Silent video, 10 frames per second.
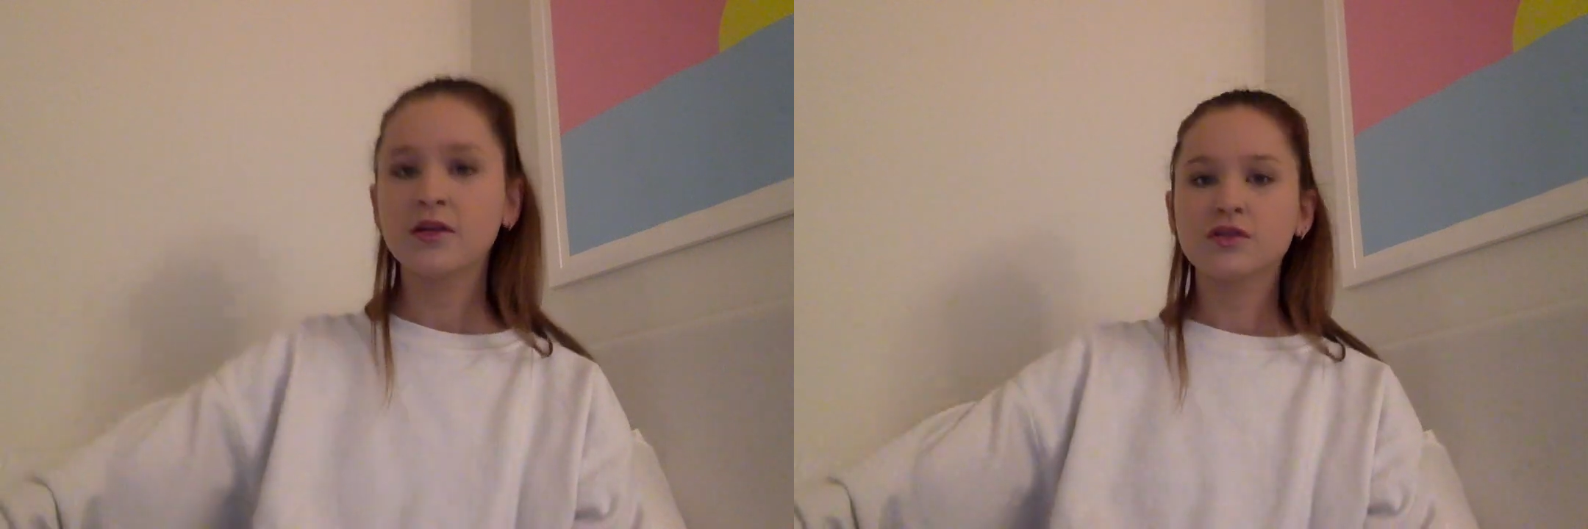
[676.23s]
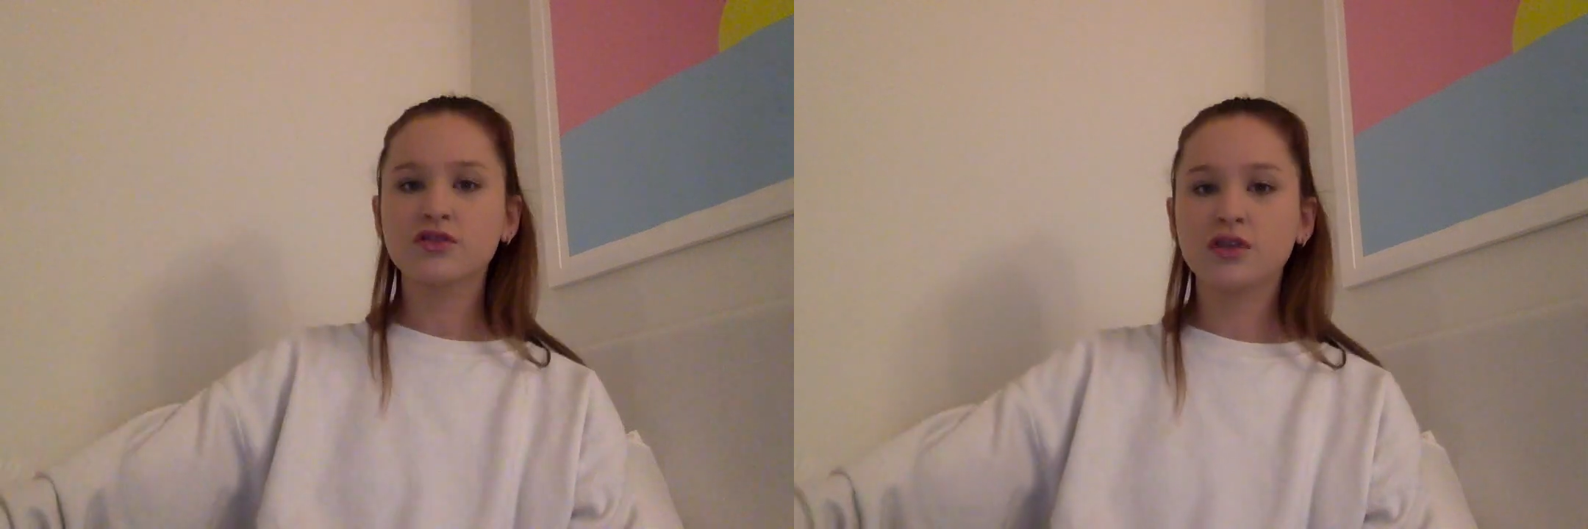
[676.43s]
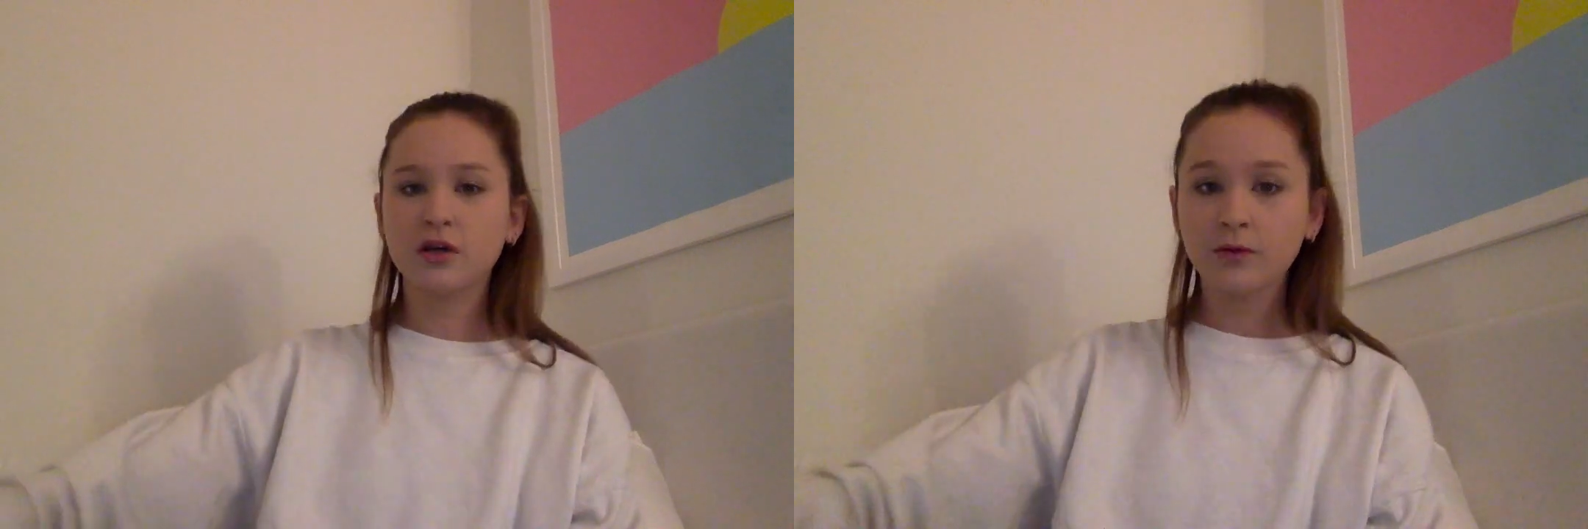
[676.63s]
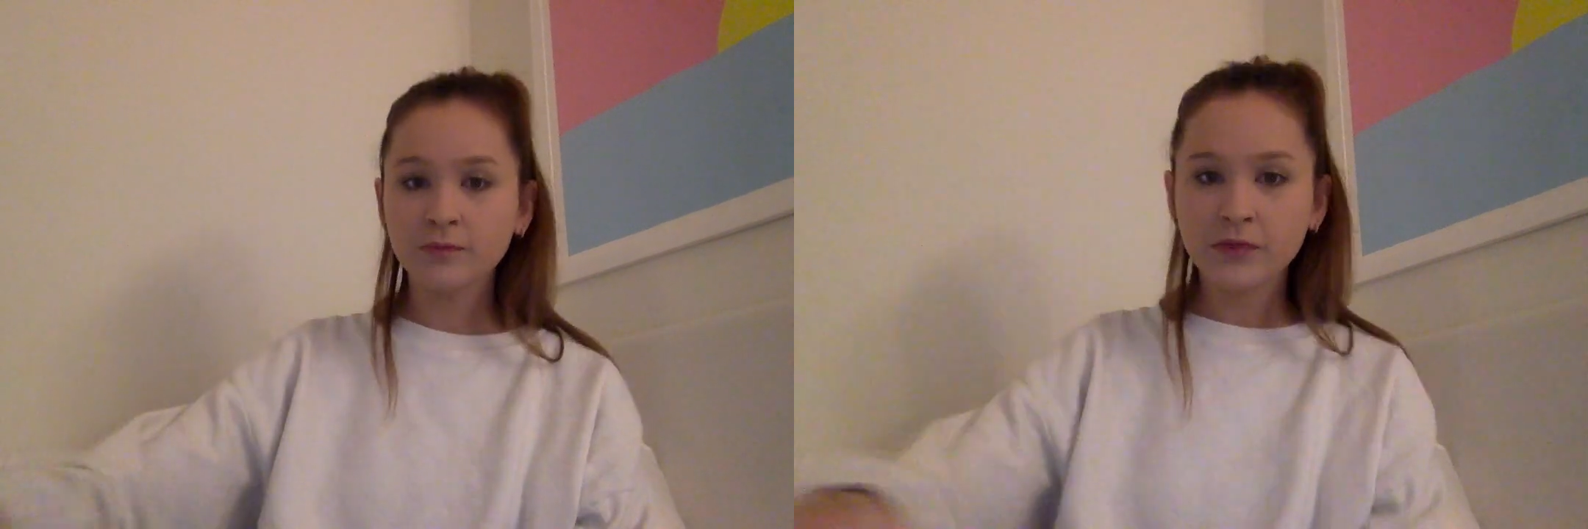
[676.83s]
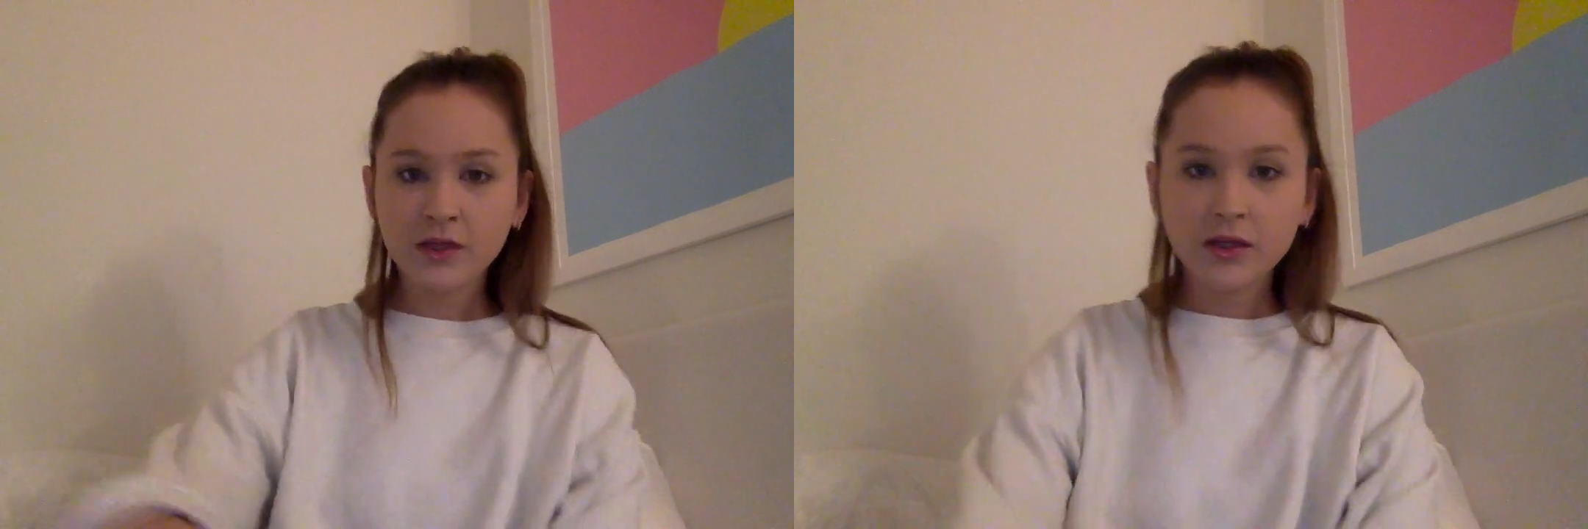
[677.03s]
So
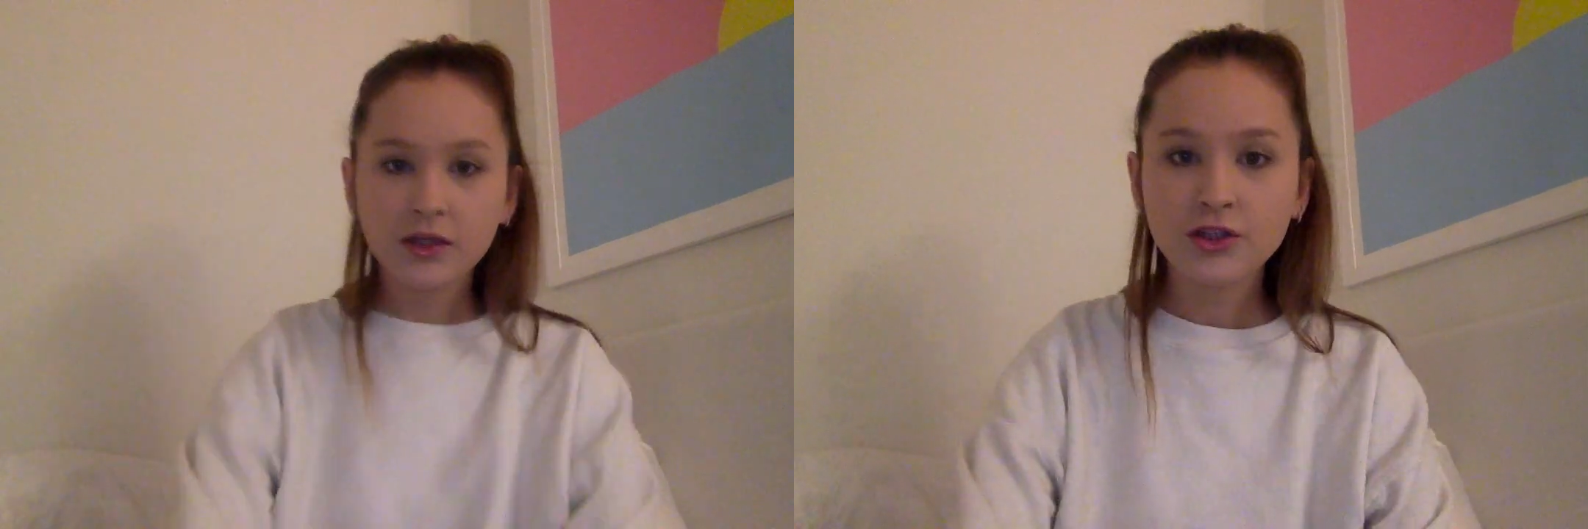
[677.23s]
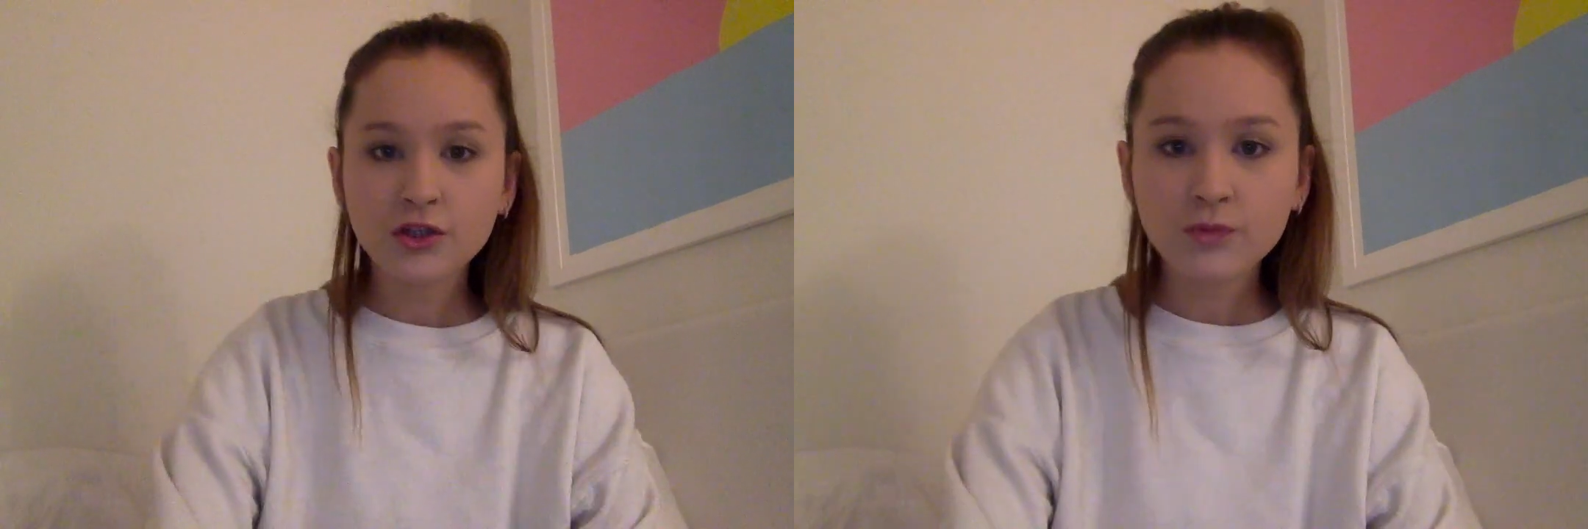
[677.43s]
in your